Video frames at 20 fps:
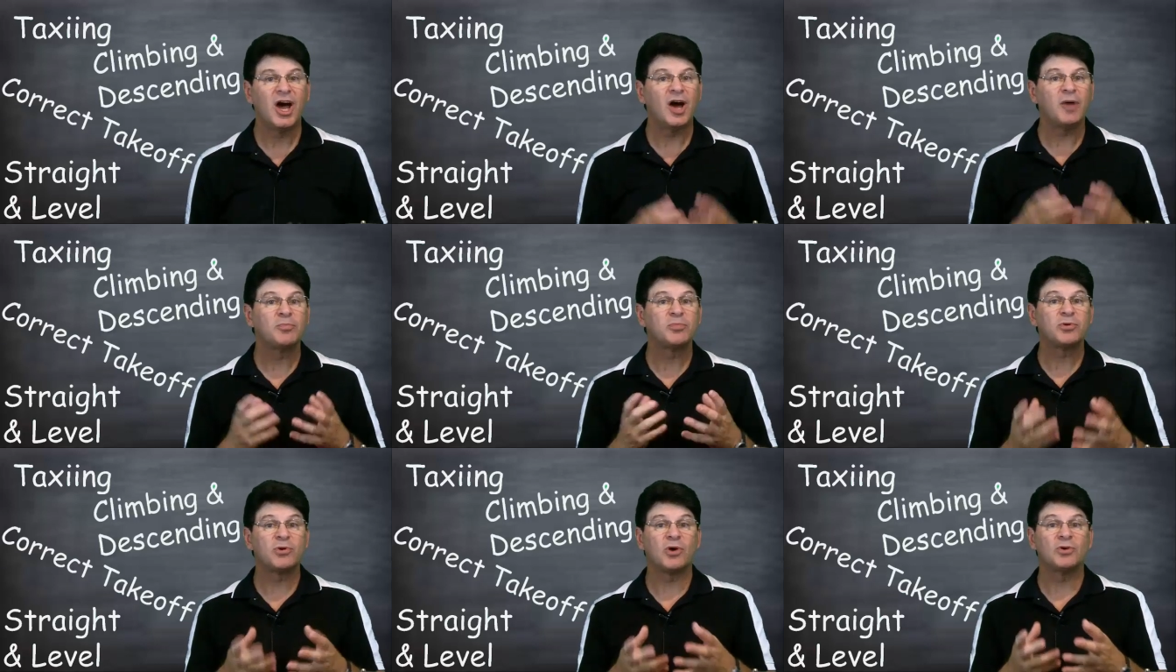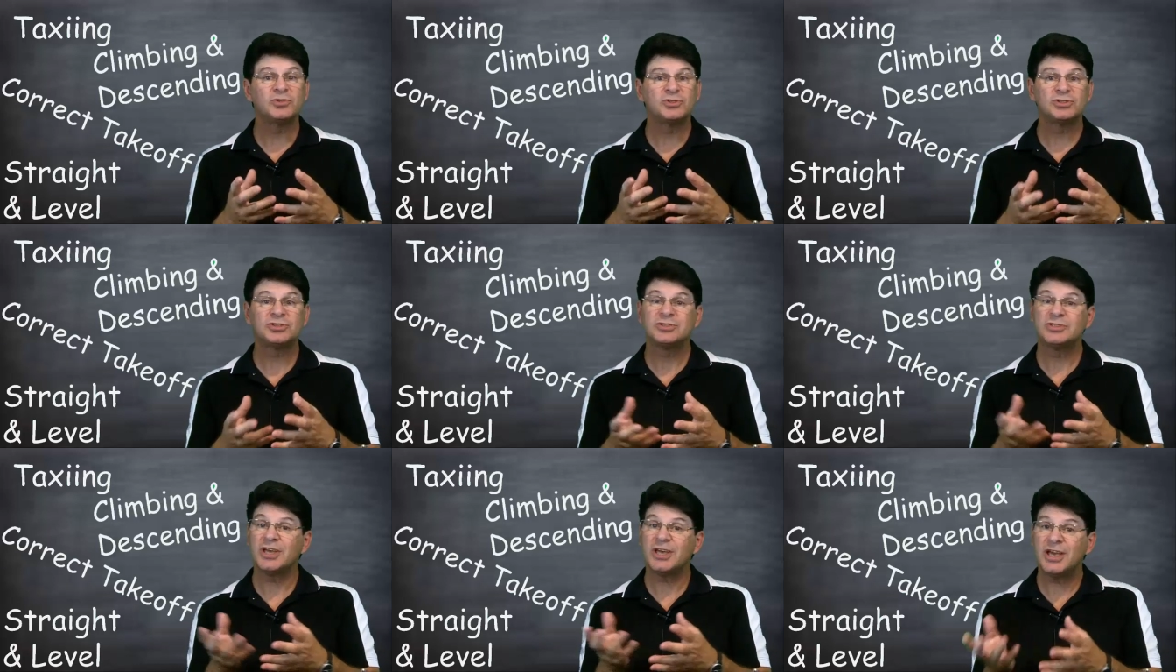
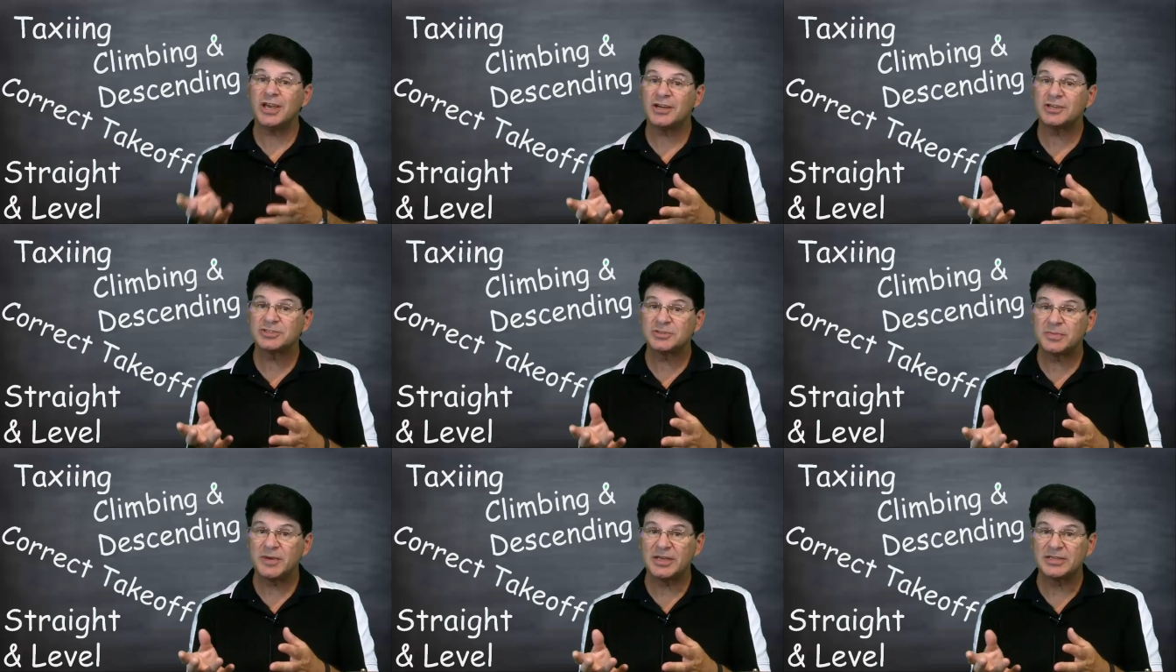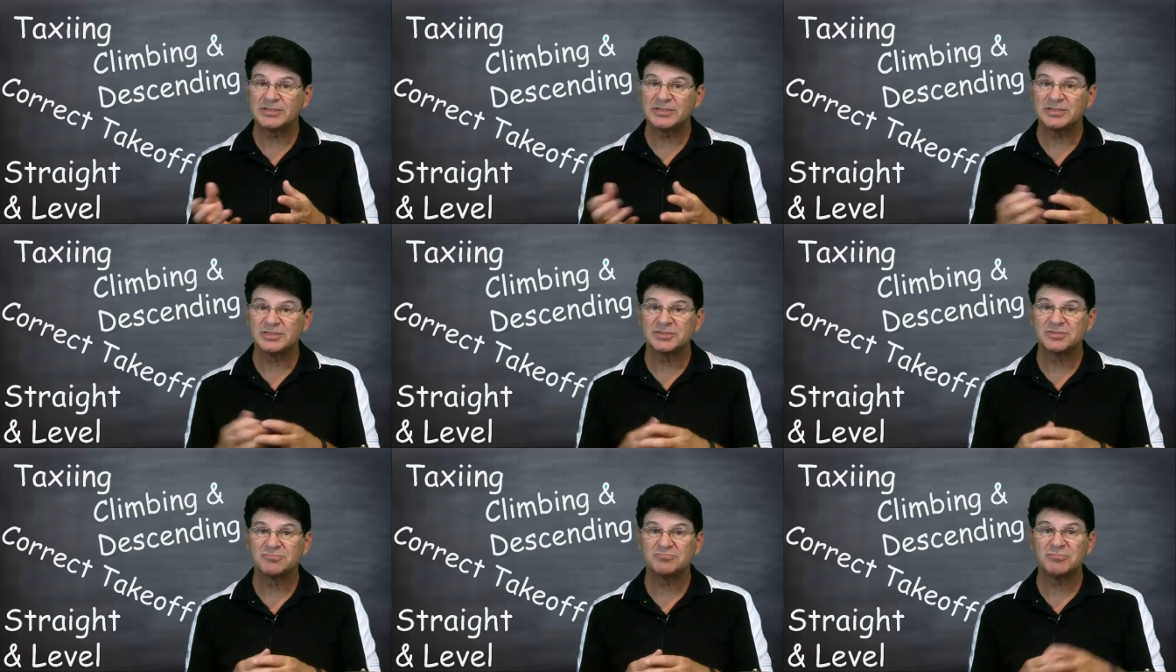approach to
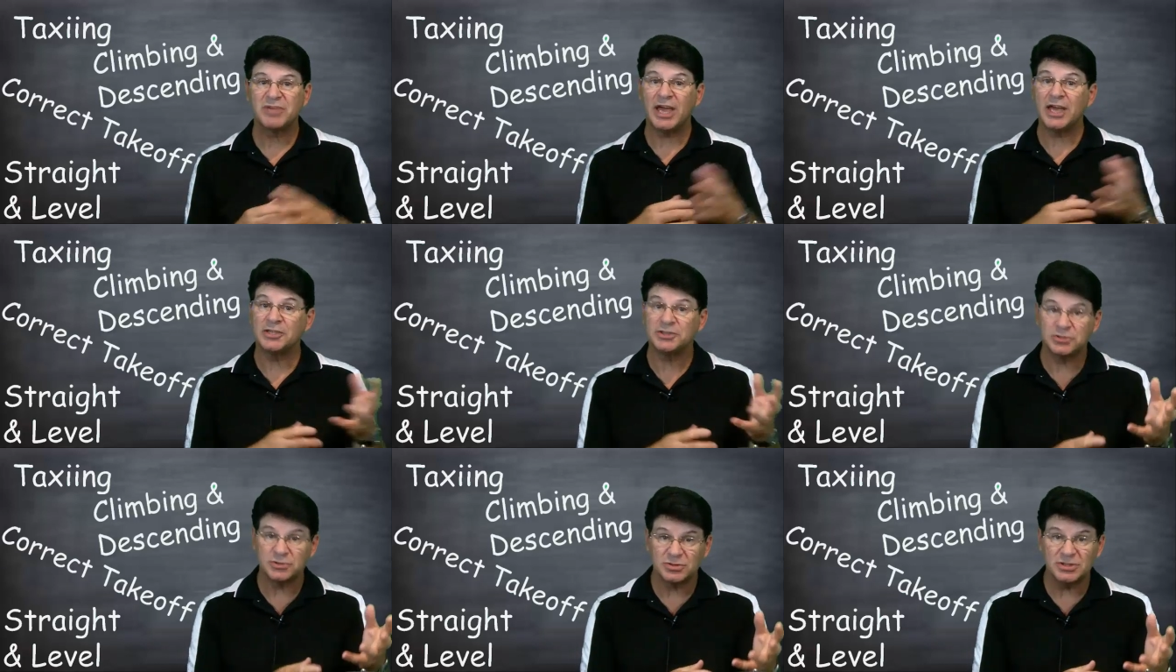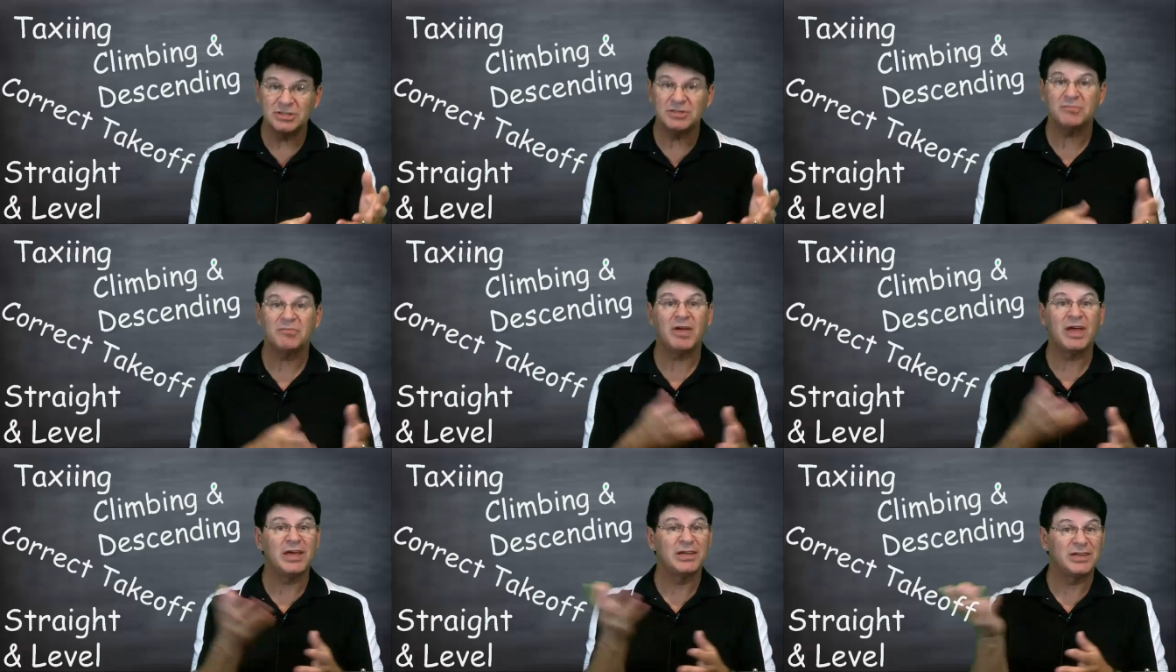airspaces,
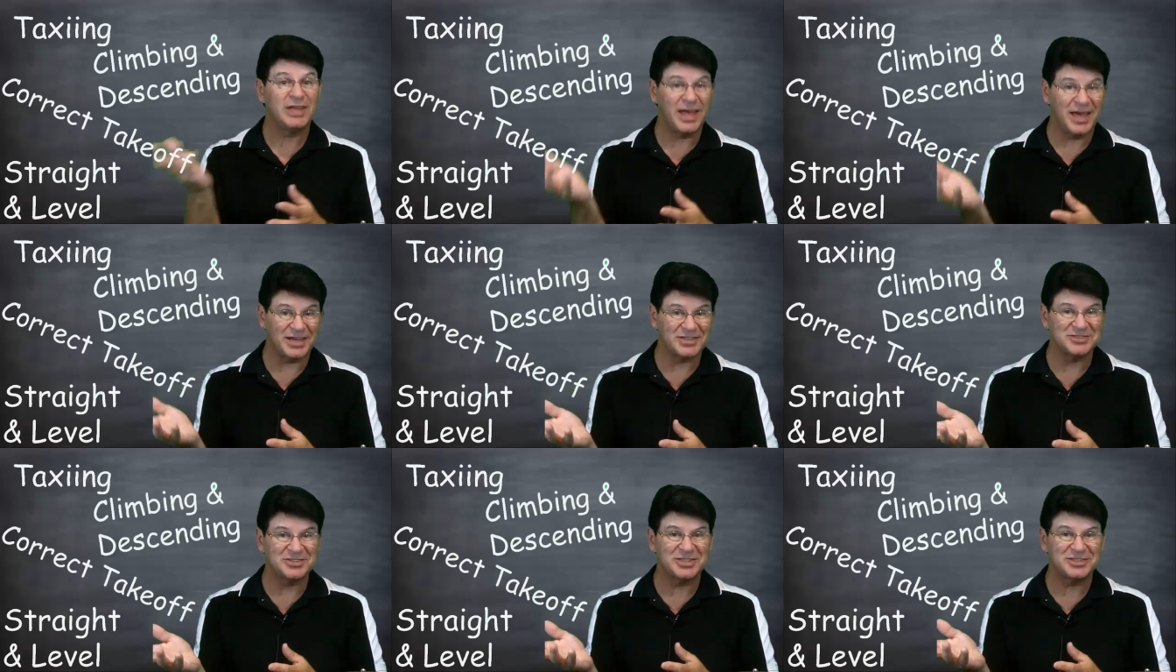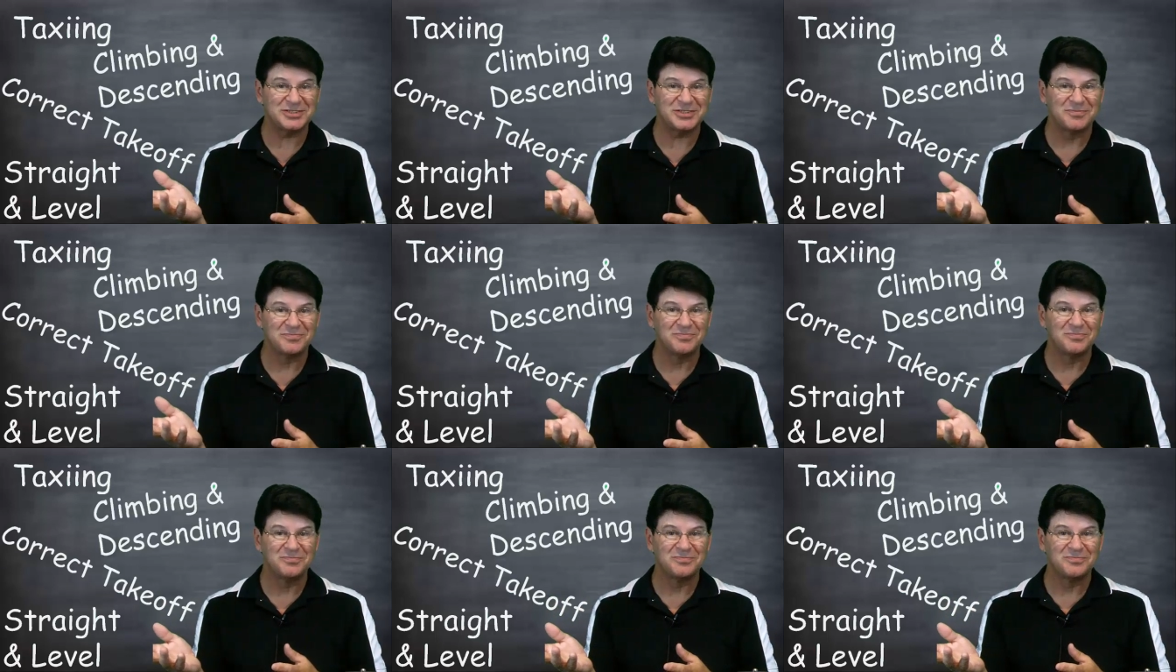entry and exit,